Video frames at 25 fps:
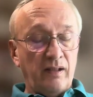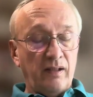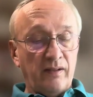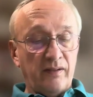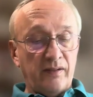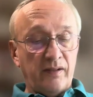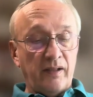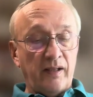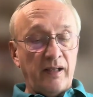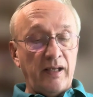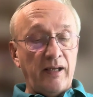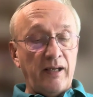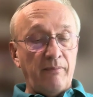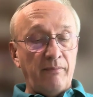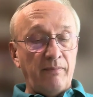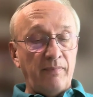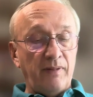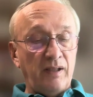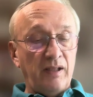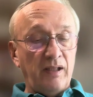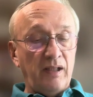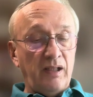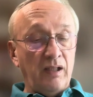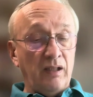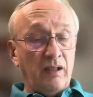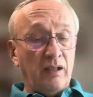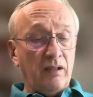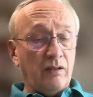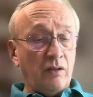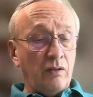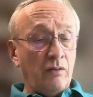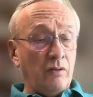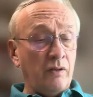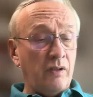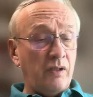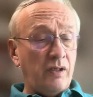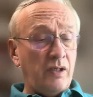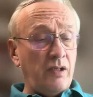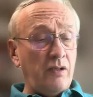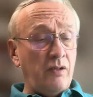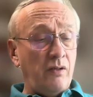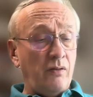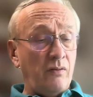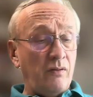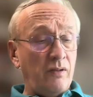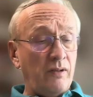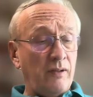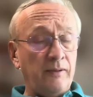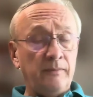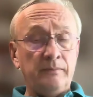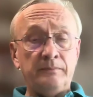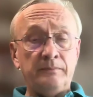Siam. He continued,